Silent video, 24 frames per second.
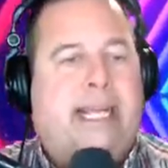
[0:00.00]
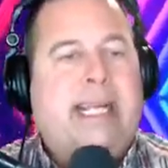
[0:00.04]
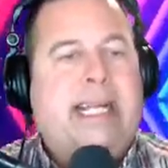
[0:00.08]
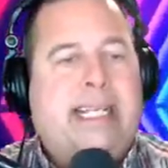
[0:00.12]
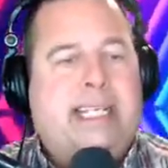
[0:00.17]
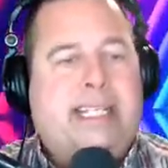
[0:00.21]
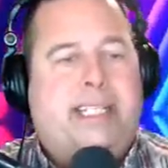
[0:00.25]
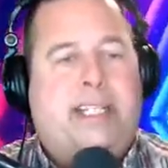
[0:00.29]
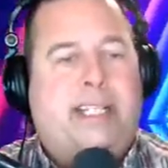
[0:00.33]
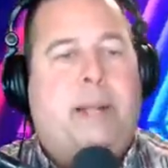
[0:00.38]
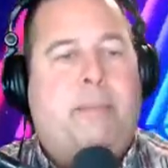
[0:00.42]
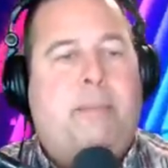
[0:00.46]

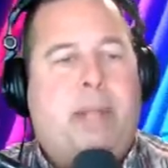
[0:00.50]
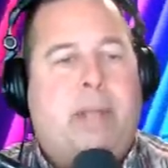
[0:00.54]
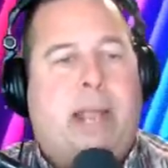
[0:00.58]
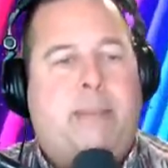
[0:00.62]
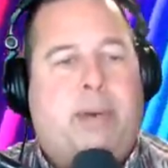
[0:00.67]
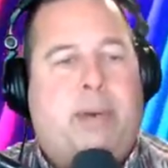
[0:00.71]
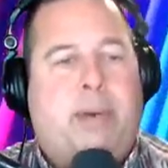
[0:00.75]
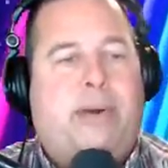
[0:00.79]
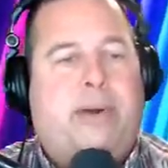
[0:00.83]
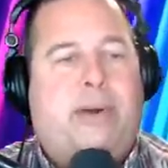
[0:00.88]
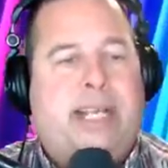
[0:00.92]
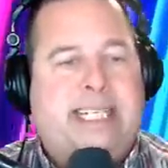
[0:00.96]
Some
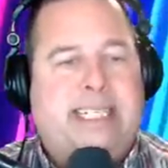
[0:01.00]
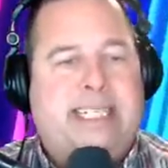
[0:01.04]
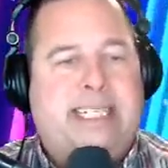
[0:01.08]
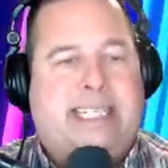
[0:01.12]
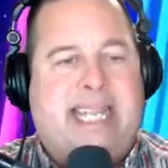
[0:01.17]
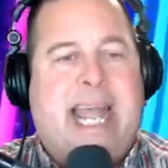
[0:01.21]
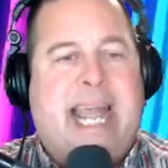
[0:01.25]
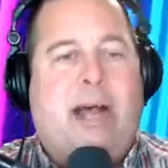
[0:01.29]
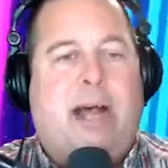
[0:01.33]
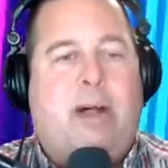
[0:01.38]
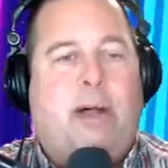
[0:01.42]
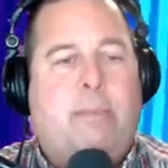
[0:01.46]
librarians
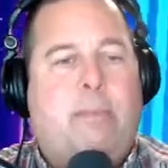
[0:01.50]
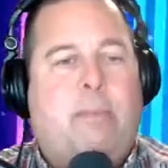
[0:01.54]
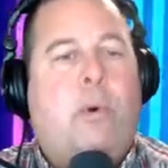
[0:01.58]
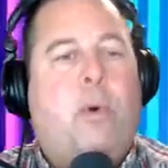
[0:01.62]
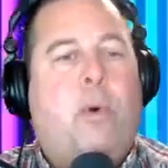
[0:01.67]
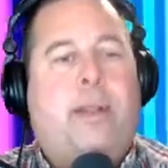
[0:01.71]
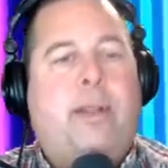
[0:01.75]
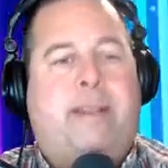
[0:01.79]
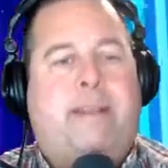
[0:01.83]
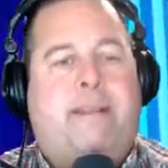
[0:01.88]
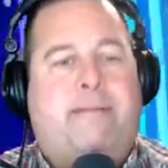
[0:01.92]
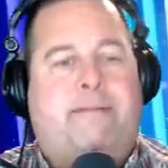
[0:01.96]
count
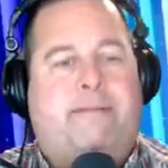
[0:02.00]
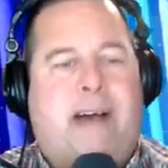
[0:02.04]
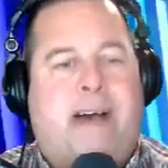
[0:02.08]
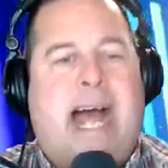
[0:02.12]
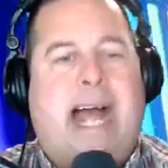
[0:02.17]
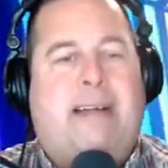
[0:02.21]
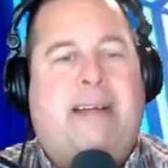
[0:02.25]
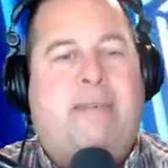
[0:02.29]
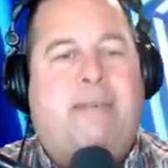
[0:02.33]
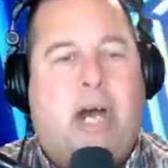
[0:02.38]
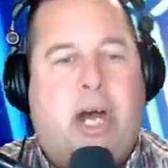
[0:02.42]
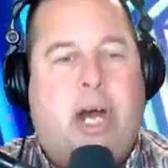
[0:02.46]
more than
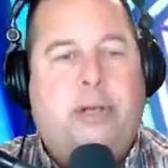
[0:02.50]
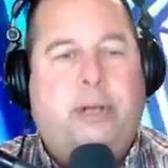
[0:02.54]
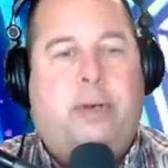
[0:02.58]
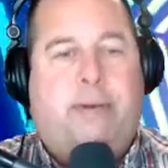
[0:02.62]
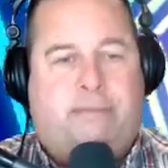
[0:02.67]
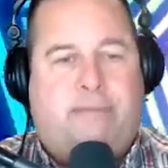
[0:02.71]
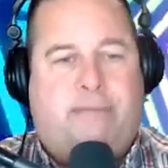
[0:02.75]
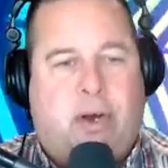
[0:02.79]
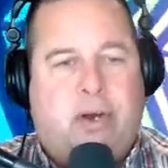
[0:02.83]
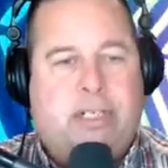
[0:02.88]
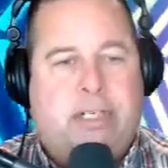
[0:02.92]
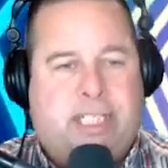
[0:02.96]
500
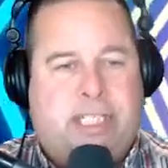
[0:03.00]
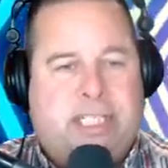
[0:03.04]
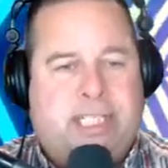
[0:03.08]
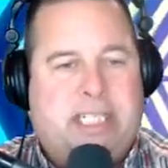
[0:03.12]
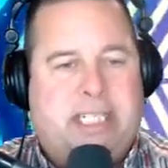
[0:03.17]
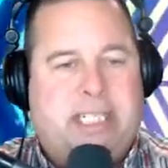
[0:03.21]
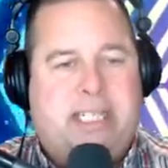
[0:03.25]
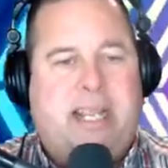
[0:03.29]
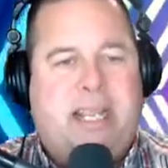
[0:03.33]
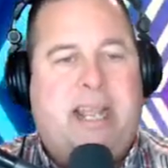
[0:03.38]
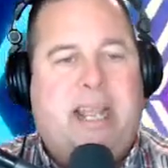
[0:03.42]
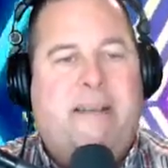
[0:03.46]

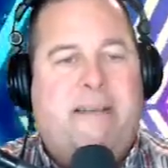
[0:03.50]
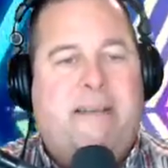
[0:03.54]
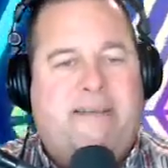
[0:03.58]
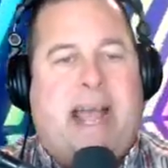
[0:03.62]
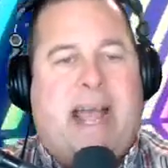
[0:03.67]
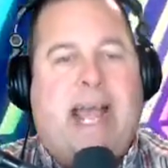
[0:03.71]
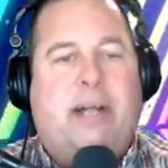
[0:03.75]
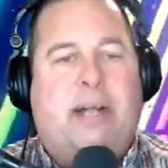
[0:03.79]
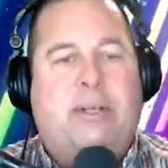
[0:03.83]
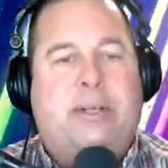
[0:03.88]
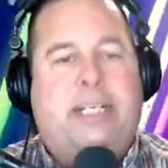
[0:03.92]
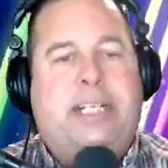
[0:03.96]
versions
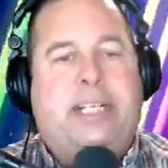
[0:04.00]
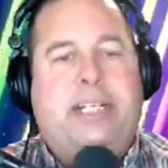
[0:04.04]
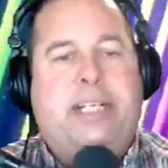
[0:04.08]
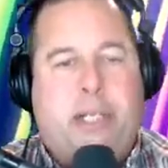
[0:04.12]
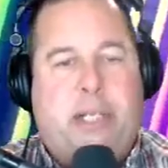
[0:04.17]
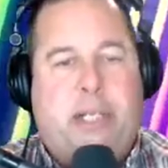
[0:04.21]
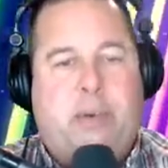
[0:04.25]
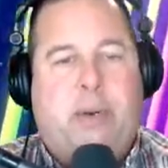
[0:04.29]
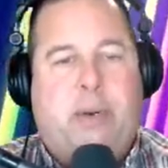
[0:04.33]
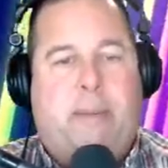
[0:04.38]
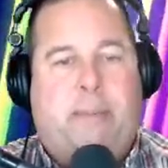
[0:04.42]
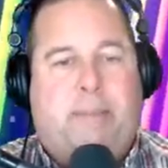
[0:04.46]
found in
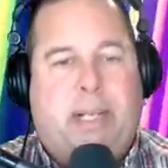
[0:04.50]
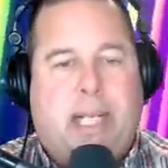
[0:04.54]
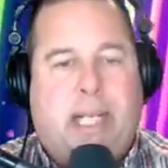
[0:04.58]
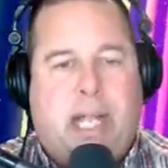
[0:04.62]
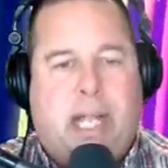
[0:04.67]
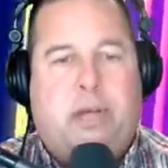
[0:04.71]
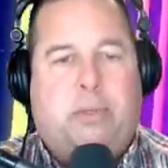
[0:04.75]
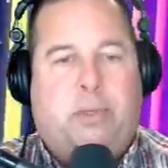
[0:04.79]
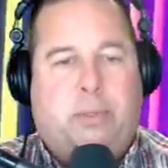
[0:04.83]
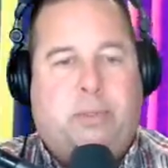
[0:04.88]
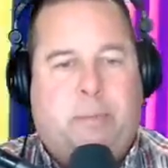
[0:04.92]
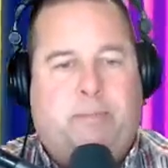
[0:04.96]
Europe
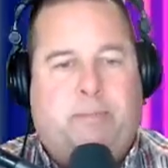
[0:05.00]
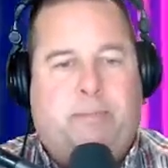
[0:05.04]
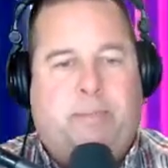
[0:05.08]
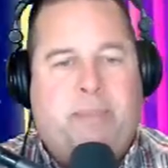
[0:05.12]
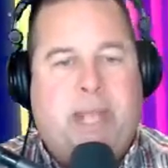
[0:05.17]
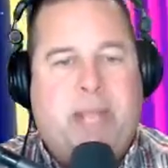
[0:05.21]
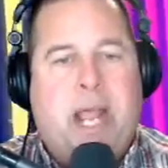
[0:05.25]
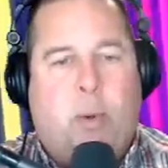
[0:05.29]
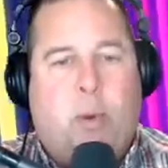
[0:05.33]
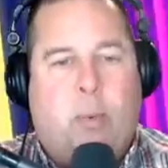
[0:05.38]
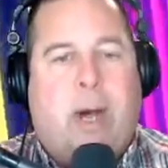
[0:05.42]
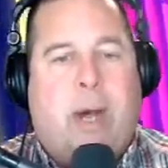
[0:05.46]
alone,
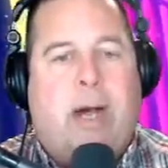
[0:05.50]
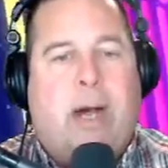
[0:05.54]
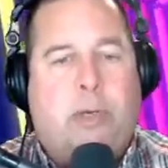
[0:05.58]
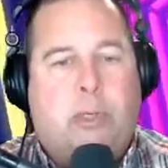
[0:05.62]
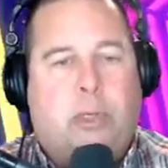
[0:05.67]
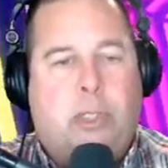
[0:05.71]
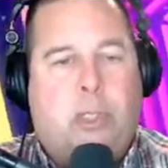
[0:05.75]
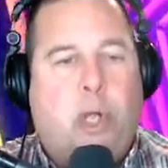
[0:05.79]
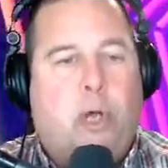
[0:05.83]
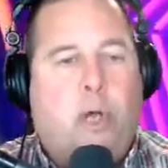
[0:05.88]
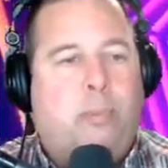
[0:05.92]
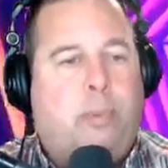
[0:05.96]
while
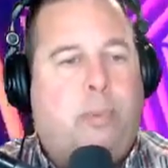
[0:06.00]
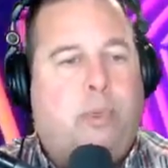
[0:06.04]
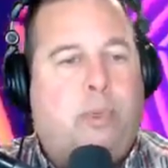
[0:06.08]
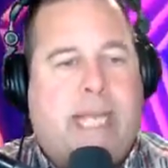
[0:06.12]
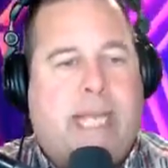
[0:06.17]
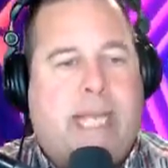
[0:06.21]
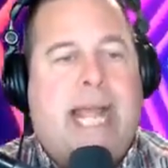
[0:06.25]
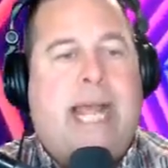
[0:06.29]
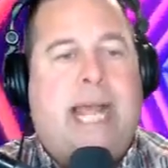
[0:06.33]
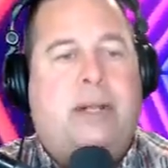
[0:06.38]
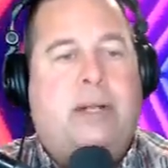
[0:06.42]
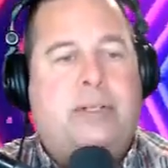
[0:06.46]
global
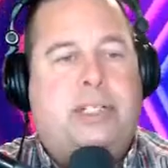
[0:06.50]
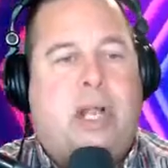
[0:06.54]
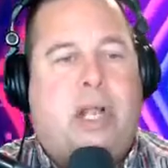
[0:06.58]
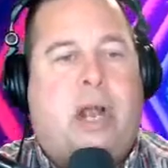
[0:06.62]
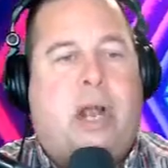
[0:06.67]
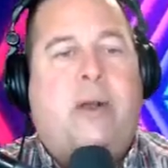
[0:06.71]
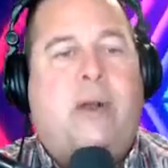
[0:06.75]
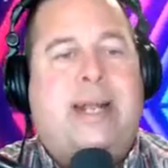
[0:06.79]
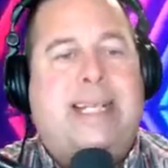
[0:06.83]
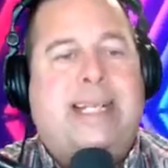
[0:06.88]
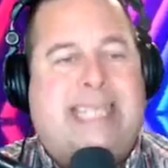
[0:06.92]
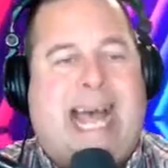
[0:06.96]
counts
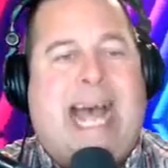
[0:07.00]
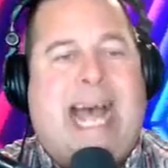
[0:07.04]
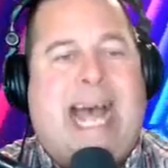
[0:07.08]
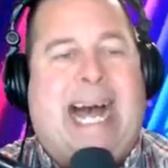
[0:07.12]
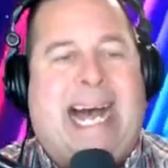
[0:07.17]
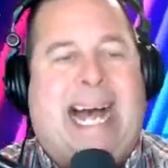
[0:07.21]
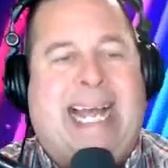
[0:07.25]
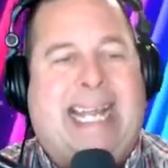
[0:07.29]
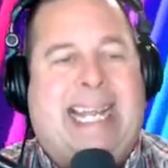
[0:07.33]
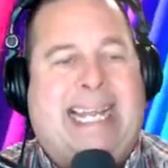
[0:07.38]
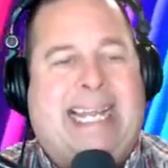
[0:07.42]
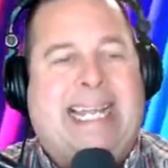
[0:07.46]
are as
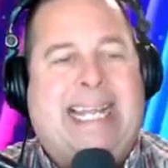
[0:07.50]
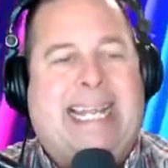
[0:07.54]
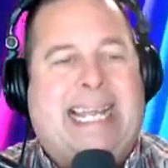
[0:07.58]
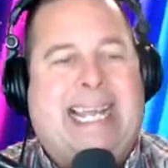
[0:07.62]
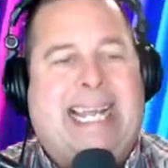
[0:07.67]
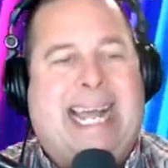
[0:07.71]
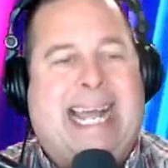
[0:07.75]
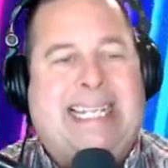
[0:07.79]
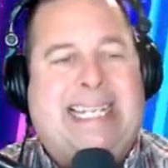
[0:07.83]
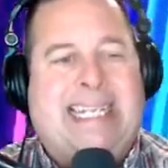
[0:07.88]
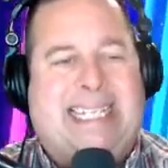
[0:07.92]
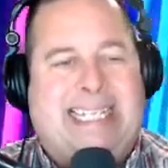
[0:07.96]
high
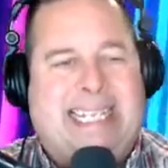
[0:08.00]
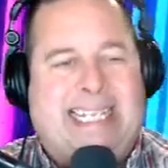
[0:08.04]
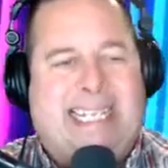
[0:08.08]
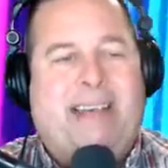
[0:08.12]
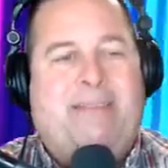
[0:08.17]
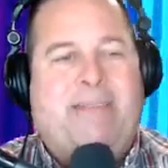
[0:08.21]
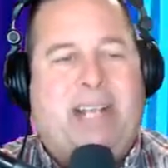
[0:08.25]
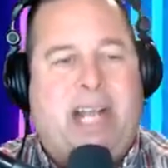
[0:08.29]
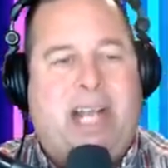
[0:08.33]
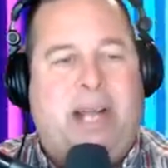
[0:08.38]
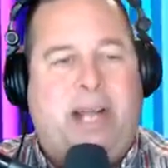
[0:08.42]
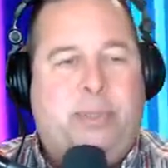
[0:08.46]
as
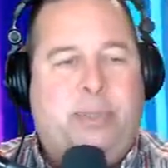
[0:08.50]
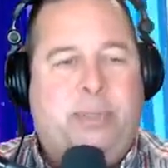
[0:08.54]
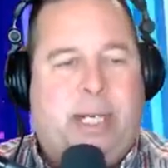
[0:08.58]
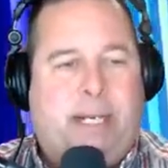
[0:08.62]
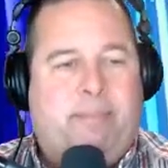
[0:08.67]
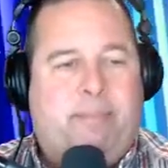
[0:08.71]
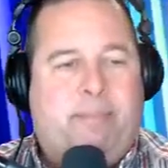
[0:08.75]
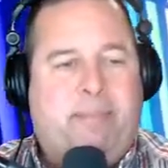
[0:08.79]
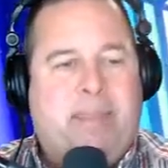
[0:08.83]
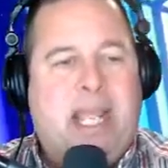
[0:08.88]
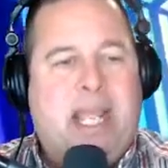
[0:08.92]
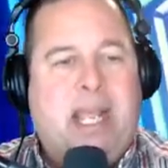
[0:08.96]
700.